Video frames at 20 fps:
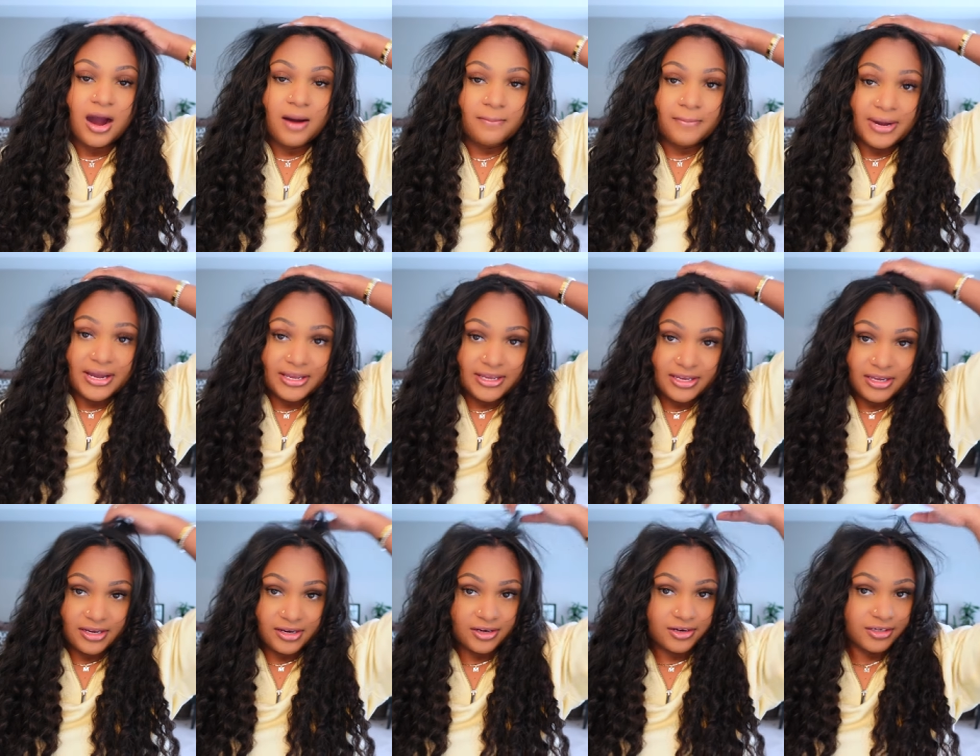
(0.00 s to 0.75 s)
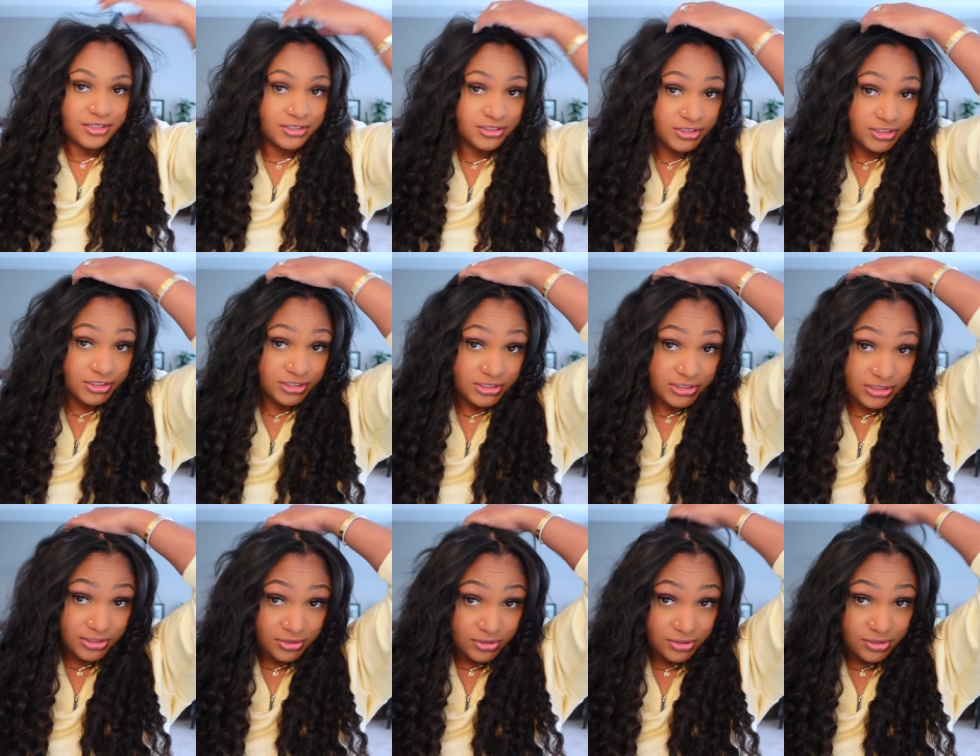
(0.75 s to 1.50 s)
my hair is
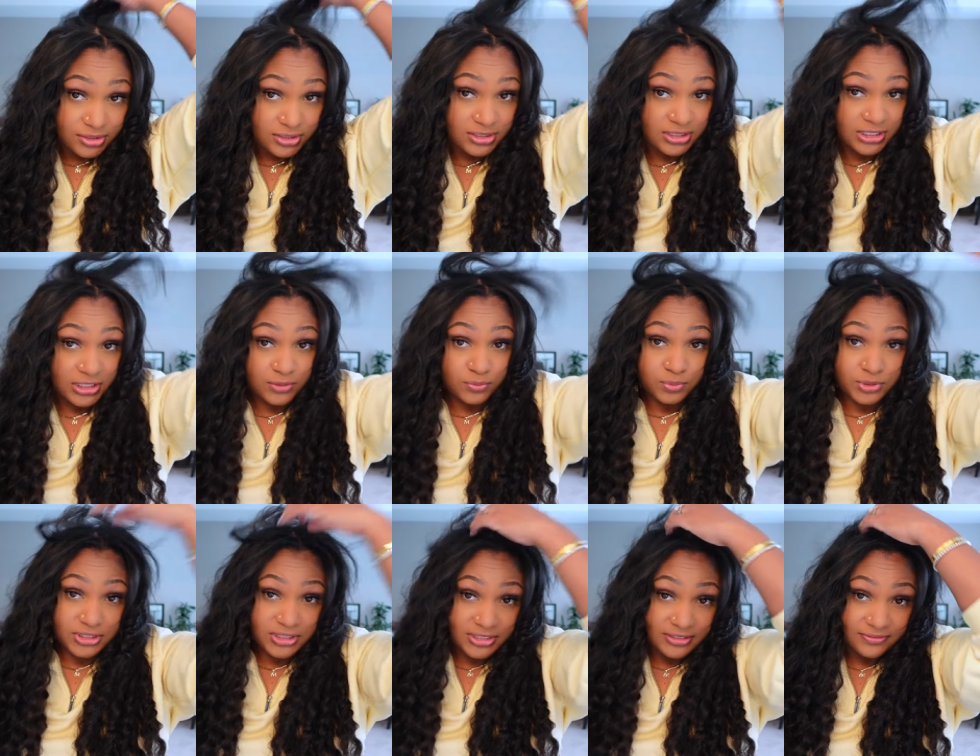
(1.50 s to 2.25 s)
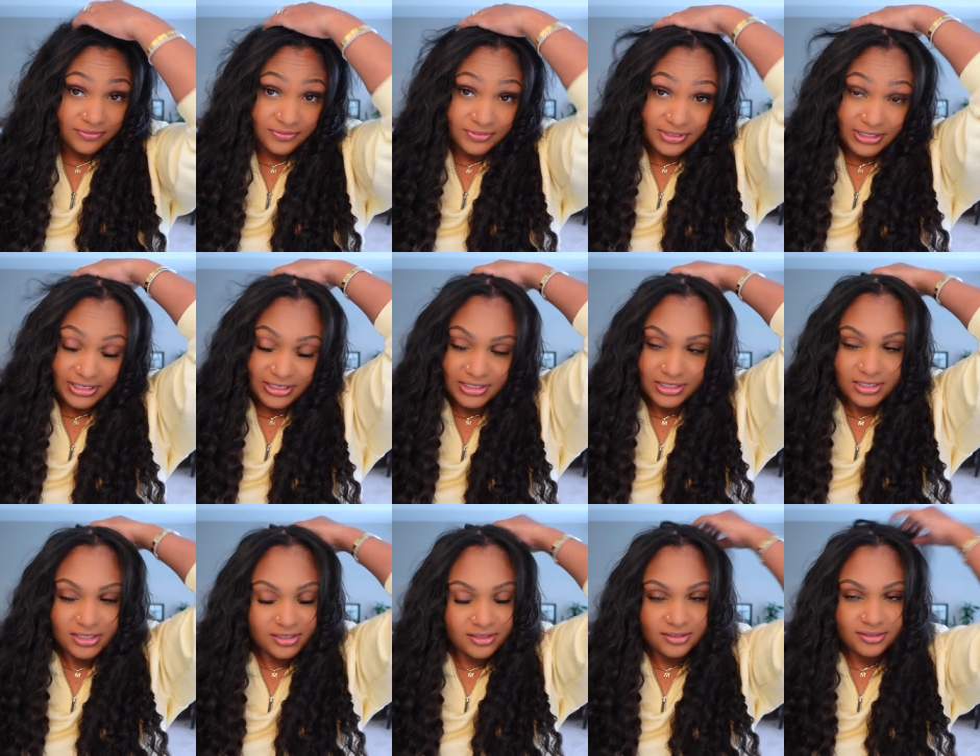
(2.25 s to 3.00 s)
just, it wouldn't have
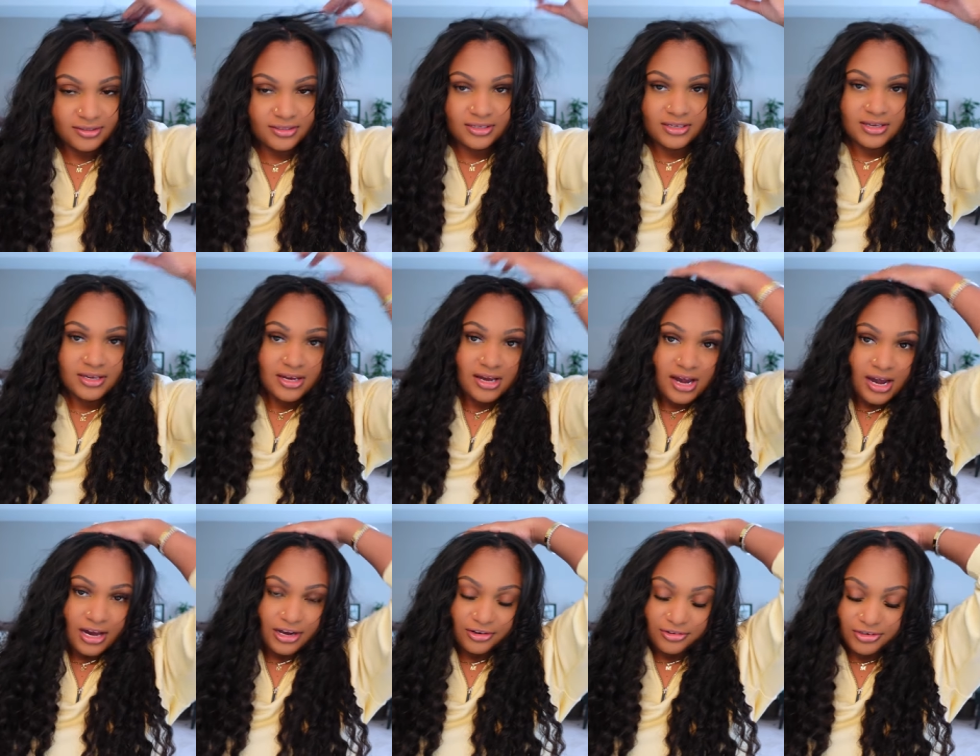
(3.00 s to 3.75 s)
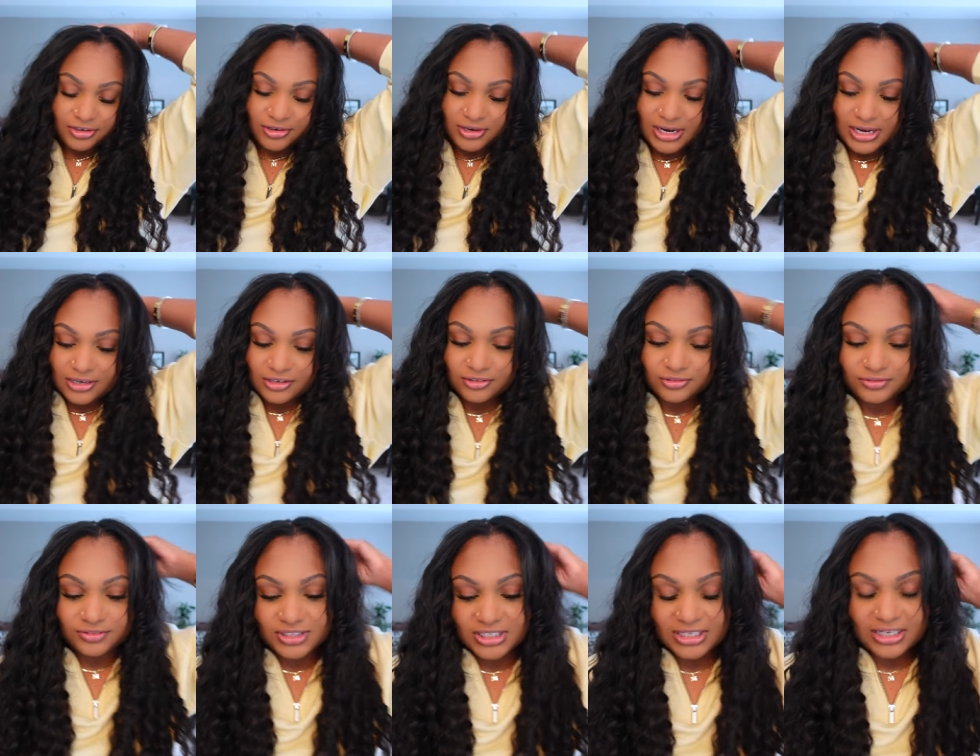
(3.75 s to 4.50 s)
like, I don't know. I
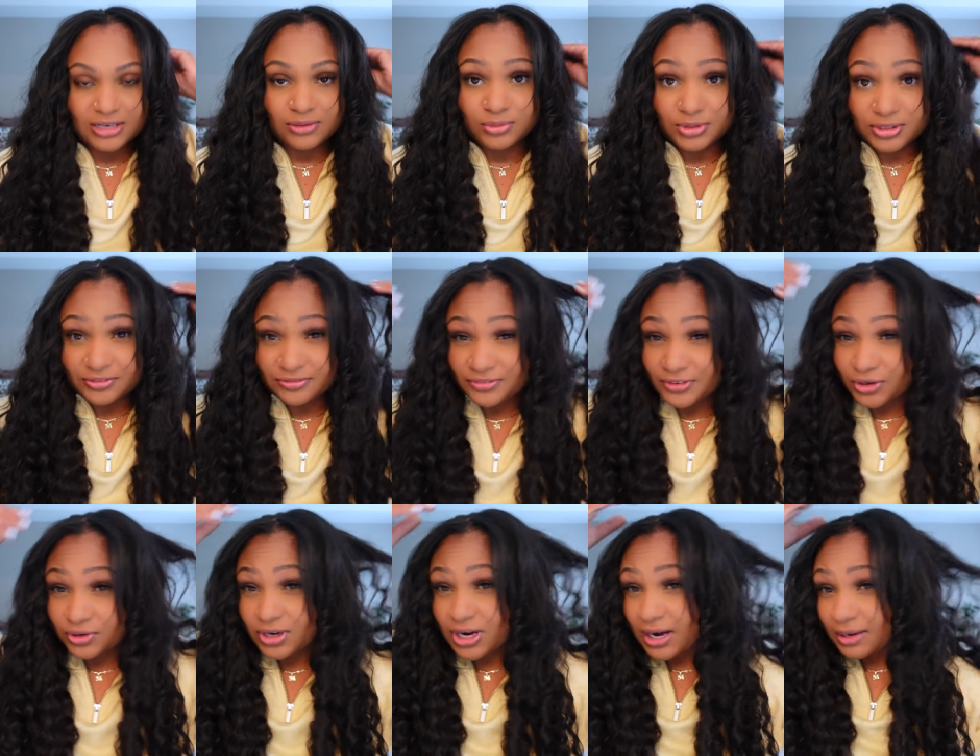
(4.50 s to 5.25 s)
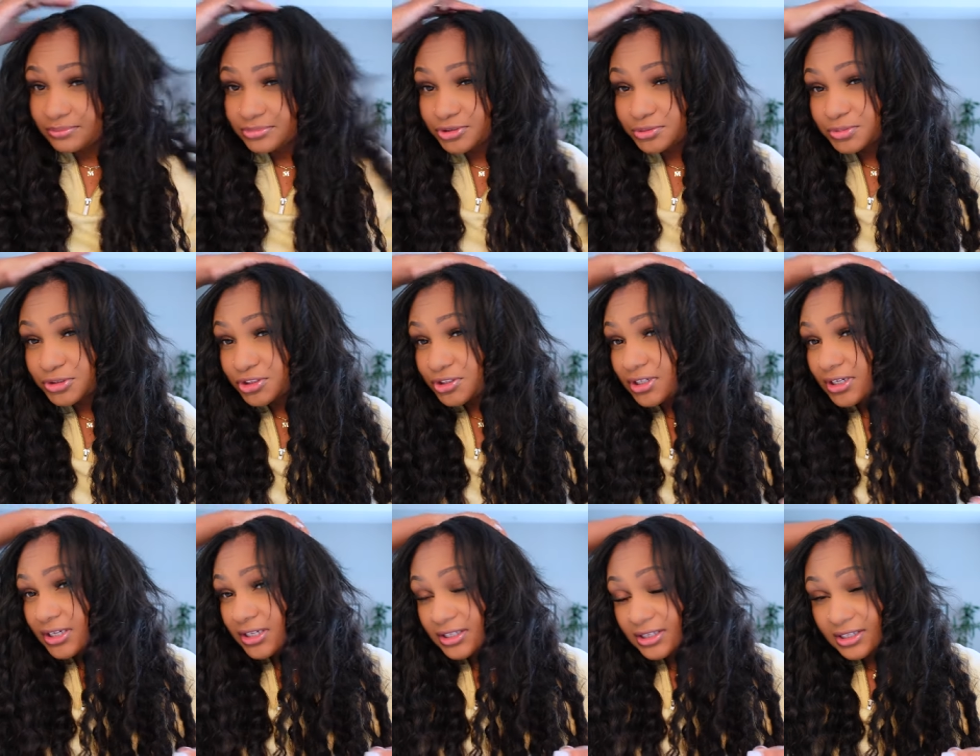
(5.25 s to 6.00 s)
don't think I would have felt comfortable
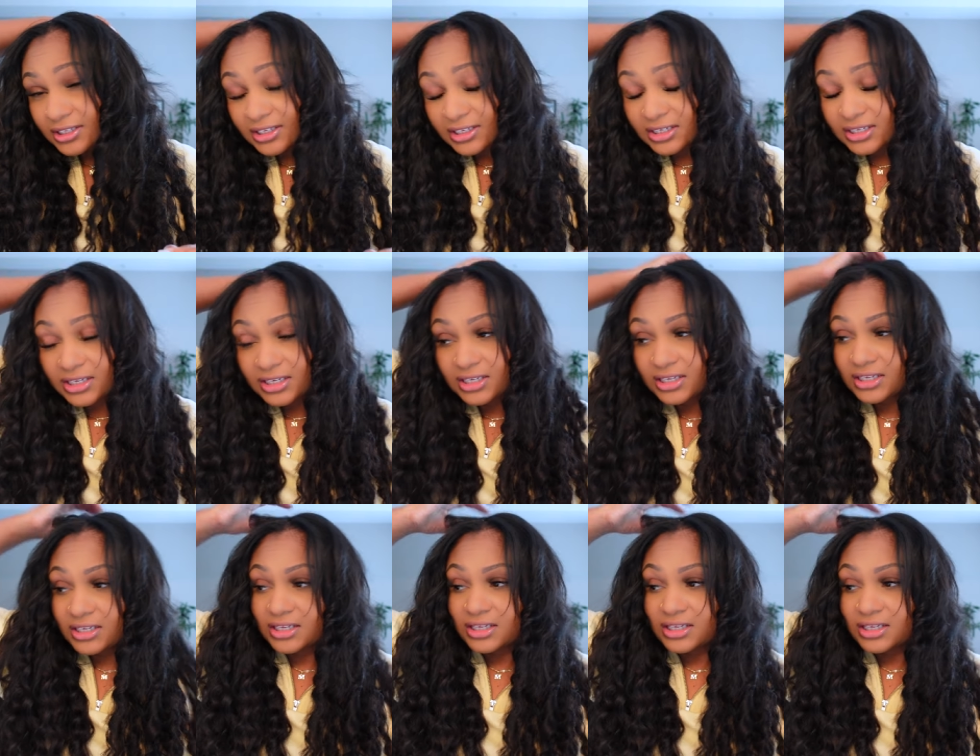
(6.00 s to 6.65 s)
and like,